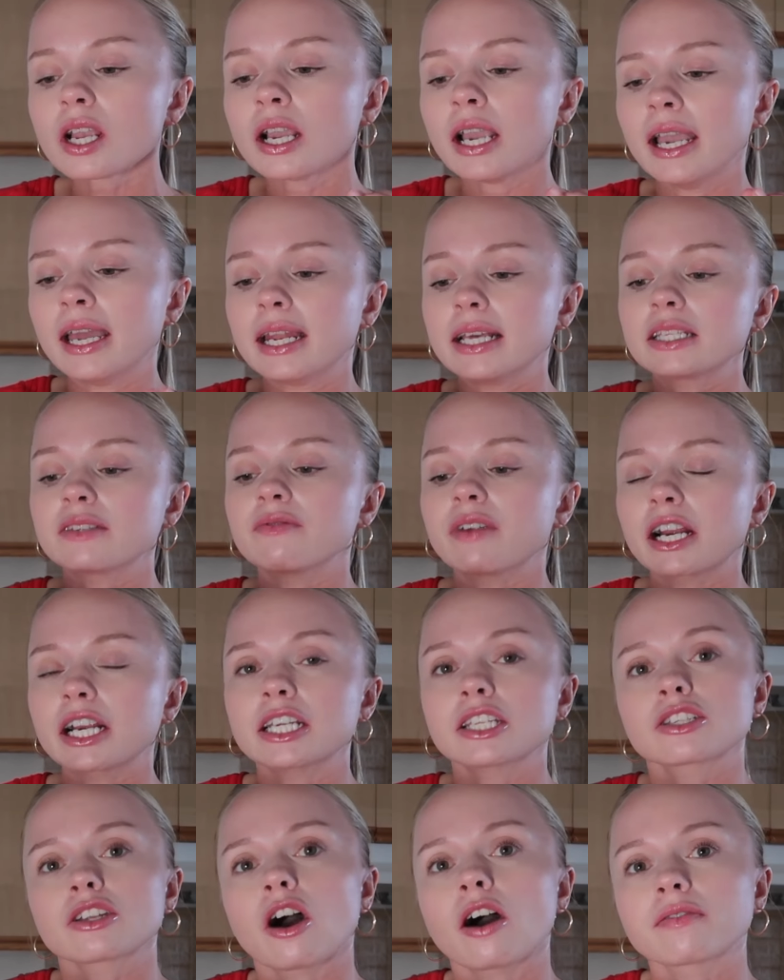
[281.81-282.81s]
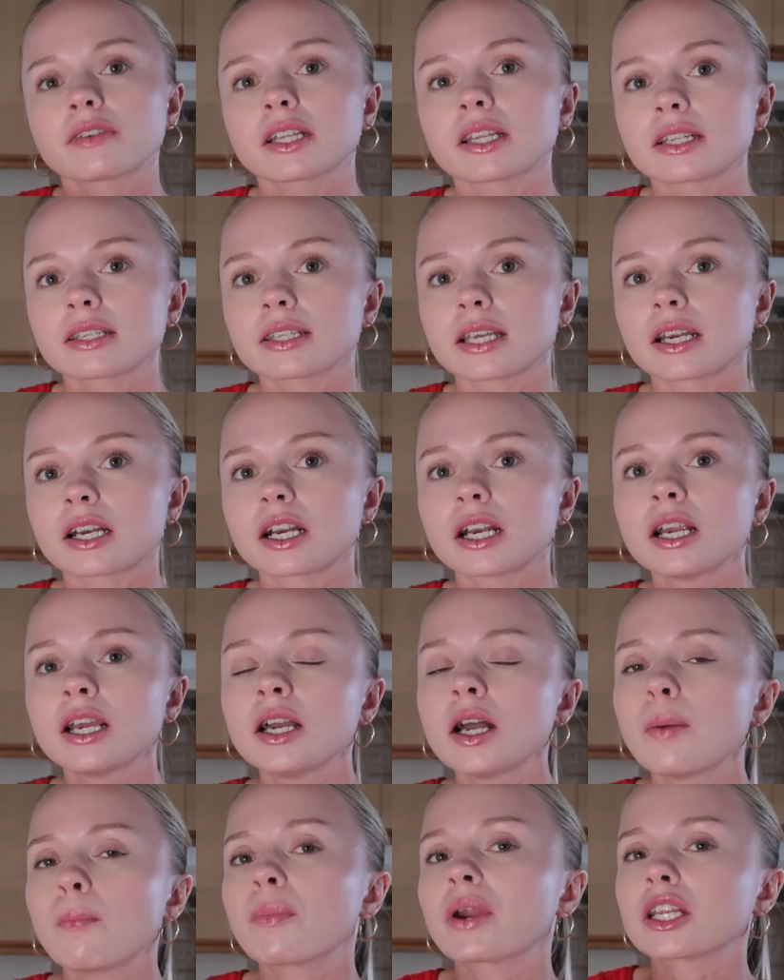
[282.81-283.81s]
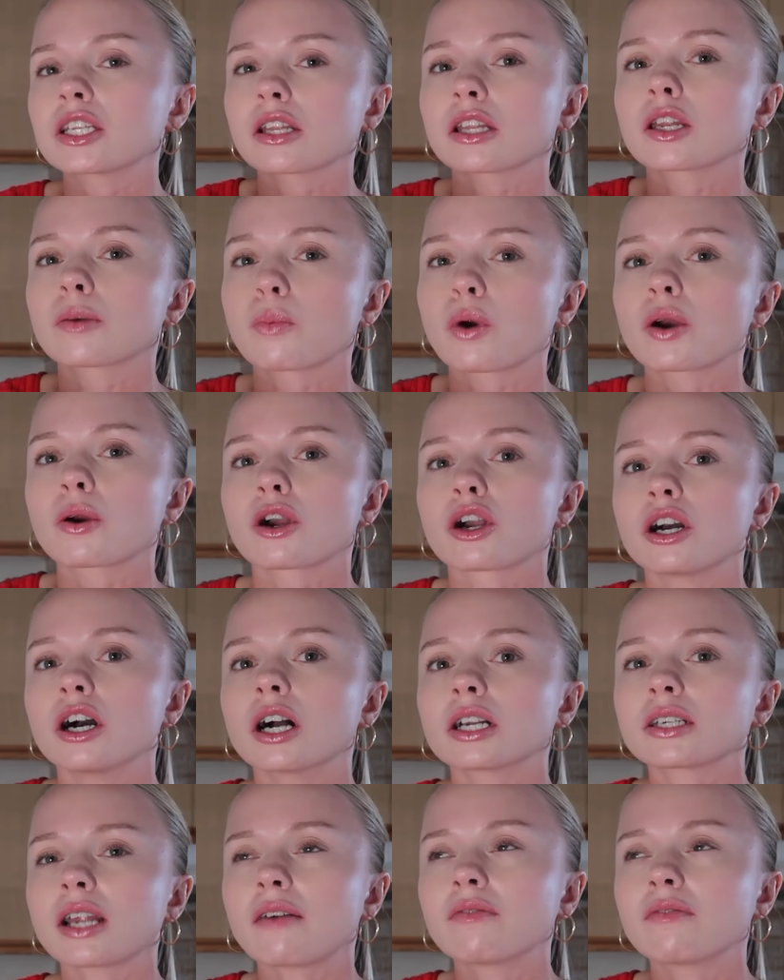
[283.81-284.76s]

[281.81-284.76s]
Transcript: and it's very soft in the center, but it's a little more cooked.